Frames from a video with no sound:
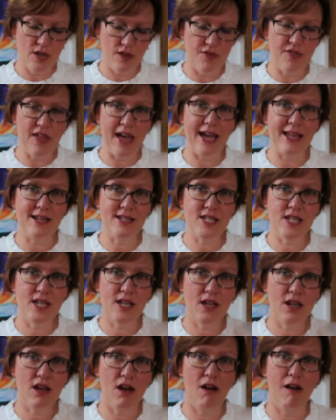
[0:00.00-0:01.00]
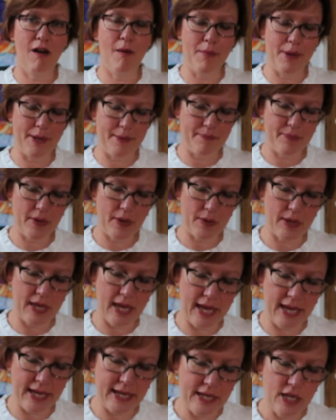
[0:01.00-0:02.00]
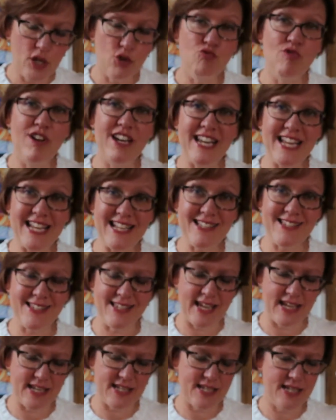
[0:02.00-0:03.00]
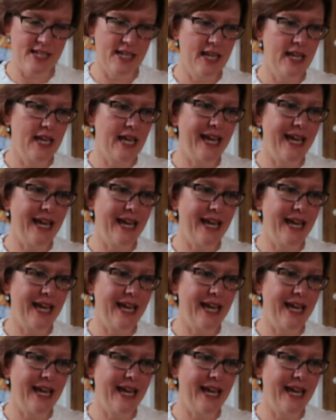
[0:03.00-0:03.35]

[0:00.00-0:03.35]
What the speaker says: that karma, okay? Release it.